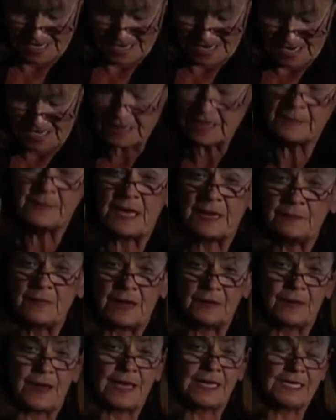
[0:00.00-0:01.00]
And they made
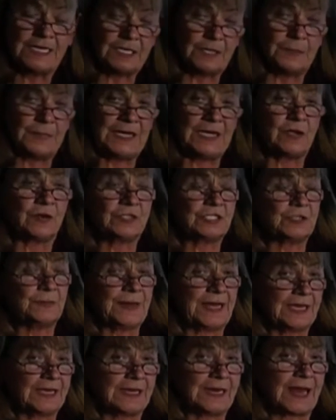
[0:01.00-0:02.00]
my writing appear to
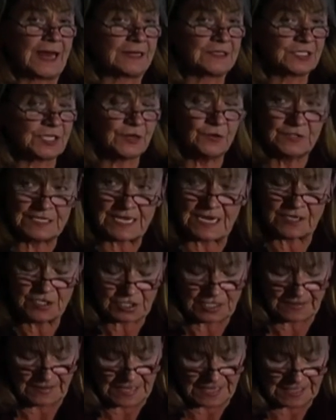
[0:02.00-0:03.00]
make an
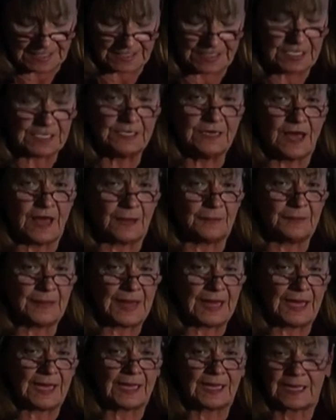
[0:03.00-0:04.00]
accusation that it did not
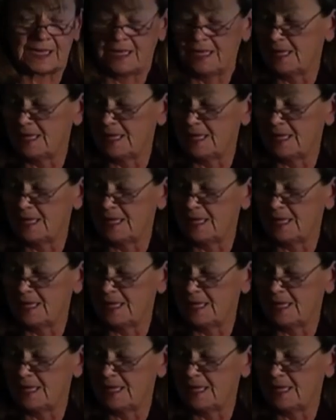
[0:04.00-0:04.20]
make.